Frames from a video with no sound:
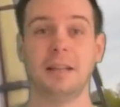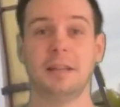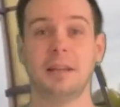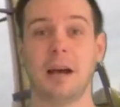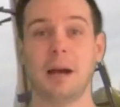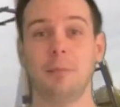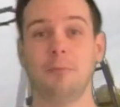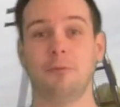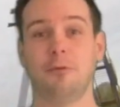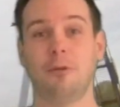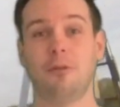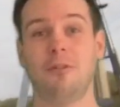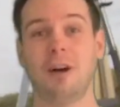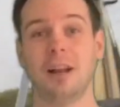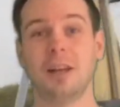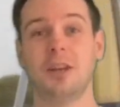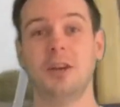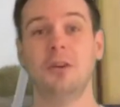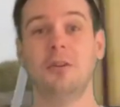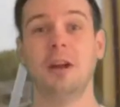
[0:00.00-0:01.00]
time for
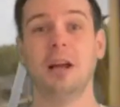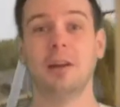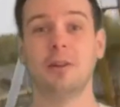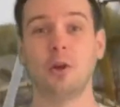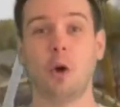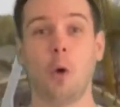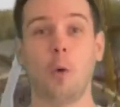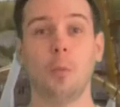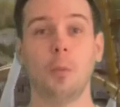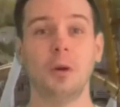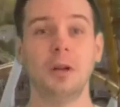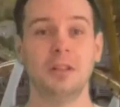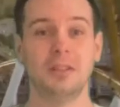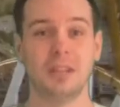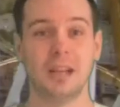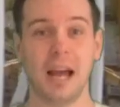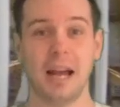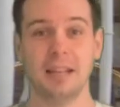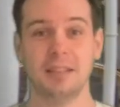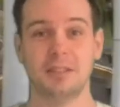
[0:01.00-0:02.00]
Valkyria to open its
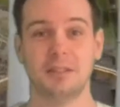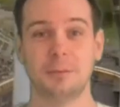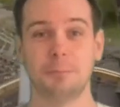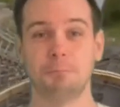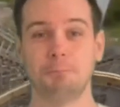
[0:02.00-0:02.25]
gates.